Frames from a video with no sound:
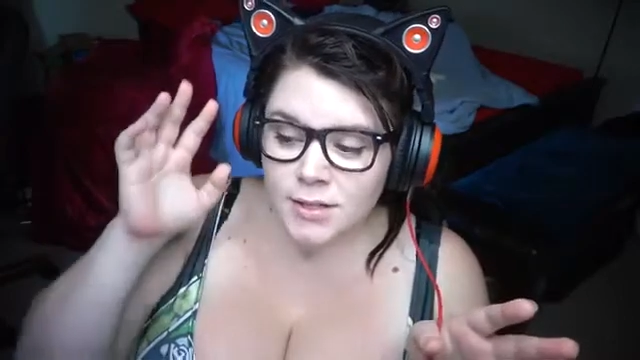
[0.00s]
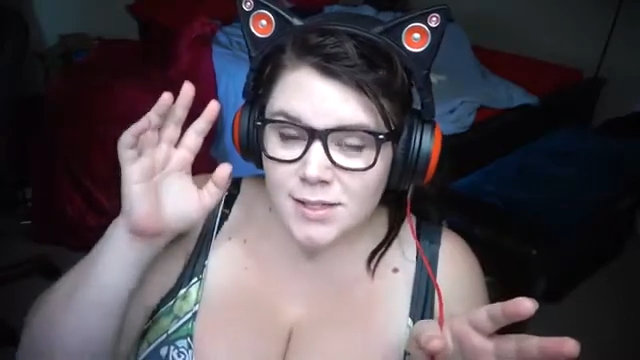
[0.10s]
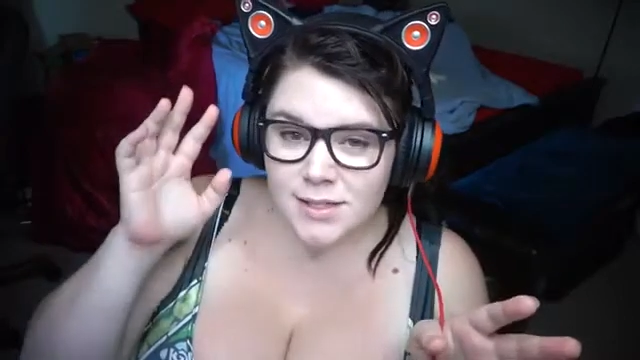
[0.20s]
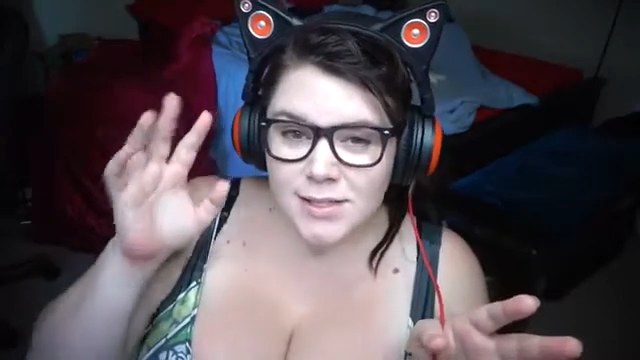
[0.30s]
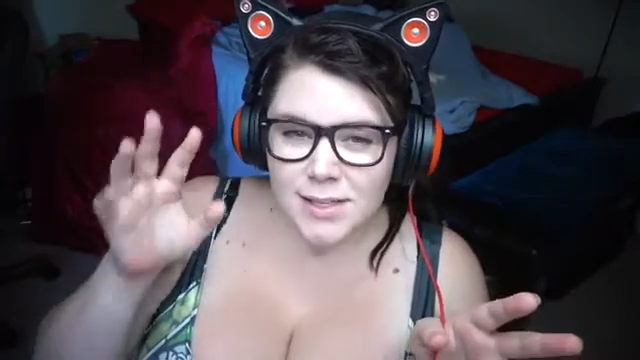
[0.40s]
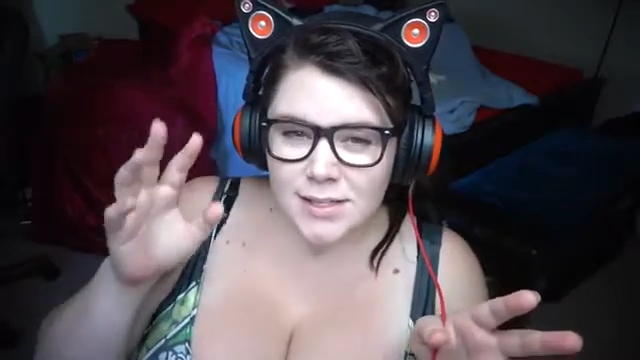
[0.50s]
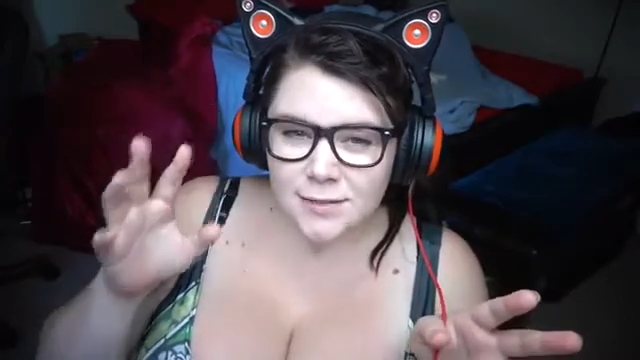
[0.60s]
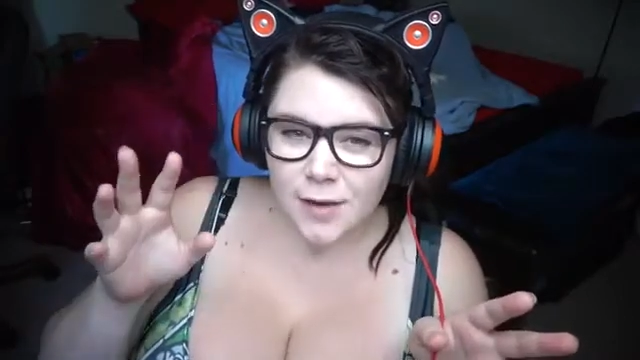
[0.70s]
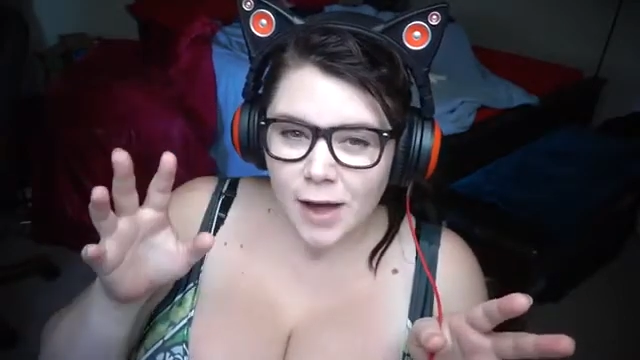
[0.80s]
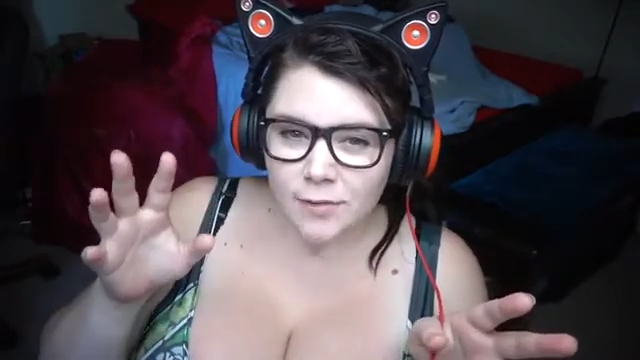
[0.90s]
to
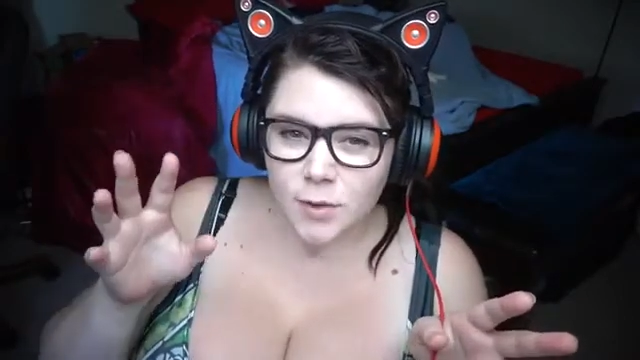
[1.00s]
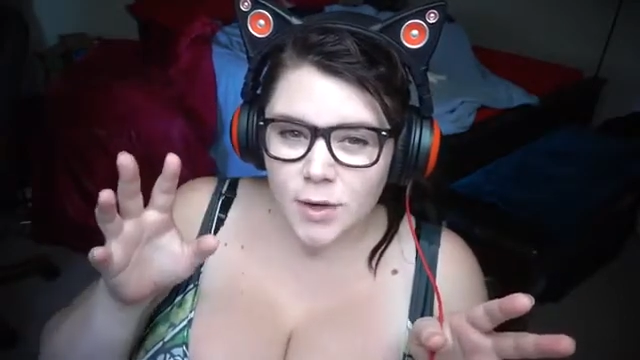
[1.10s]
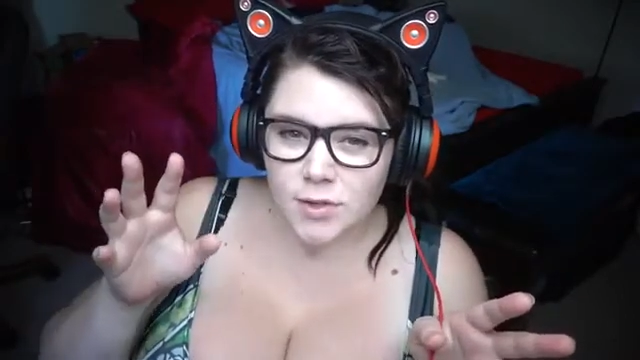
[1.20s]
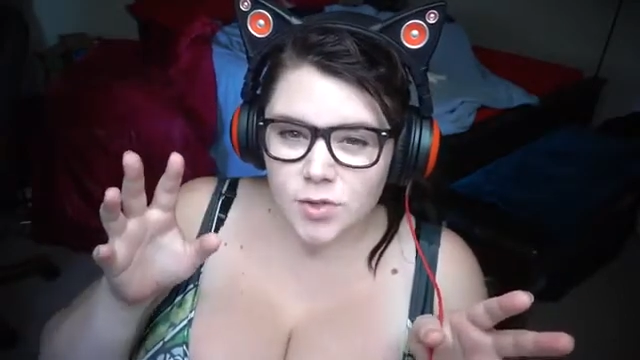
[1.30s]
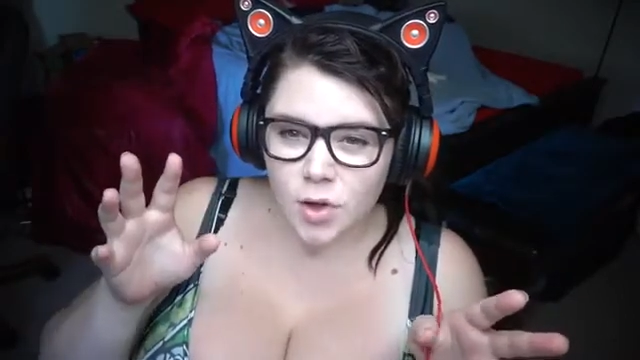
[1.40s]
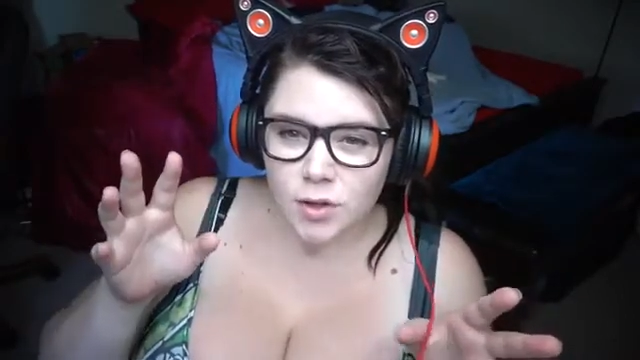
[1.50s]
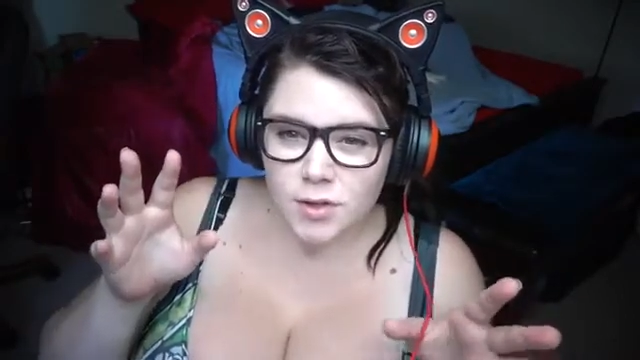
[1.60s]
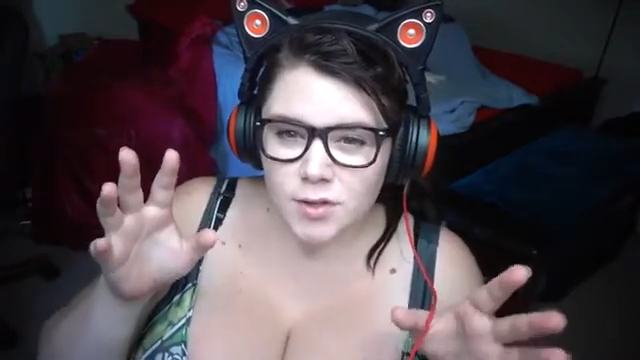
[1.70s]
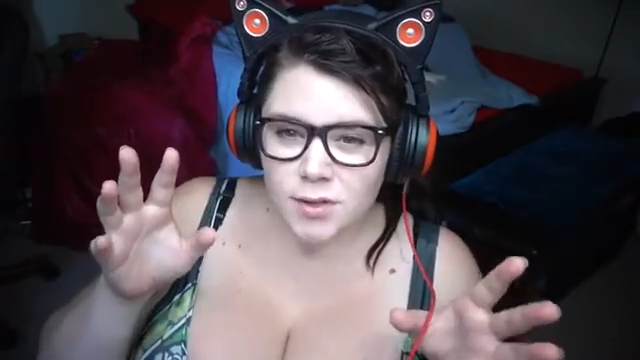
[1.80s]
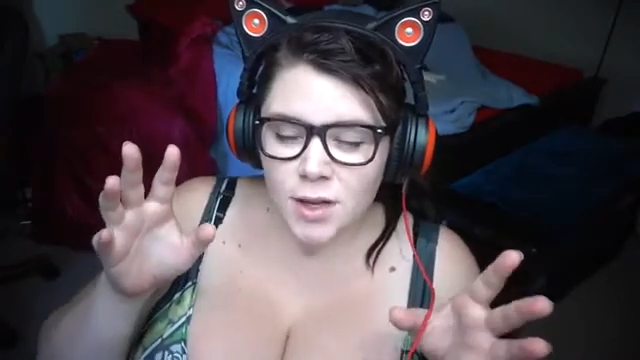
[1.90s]
65 US
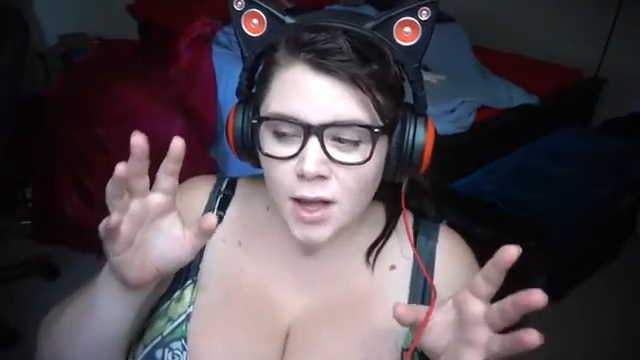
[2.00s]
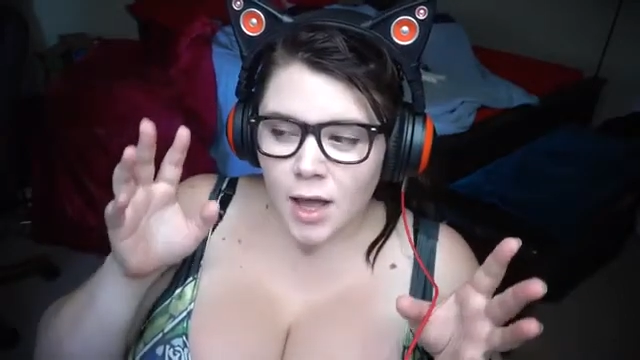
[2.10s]
dollars.